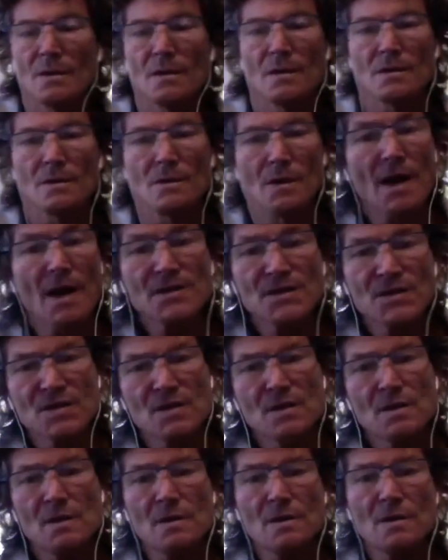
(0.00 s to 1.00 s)
Well, I
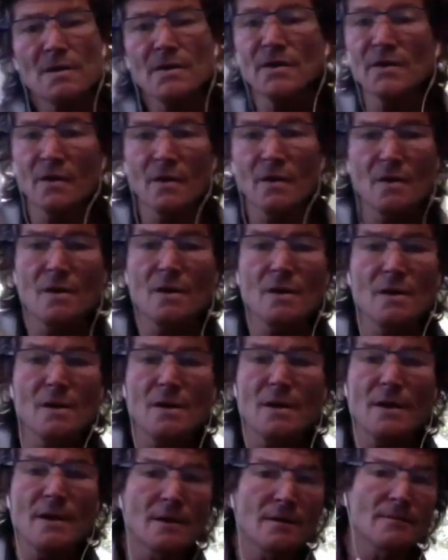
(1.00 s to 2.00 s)
see us
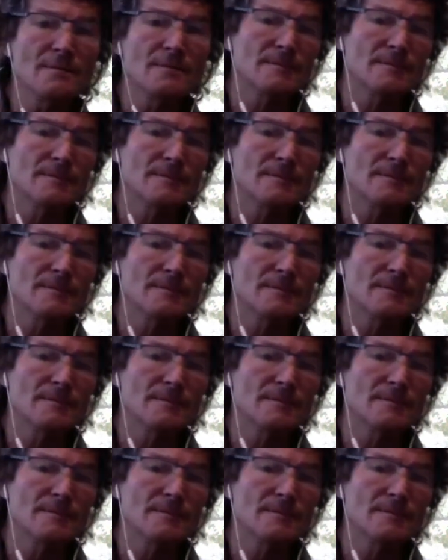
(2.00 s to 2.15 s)
healing,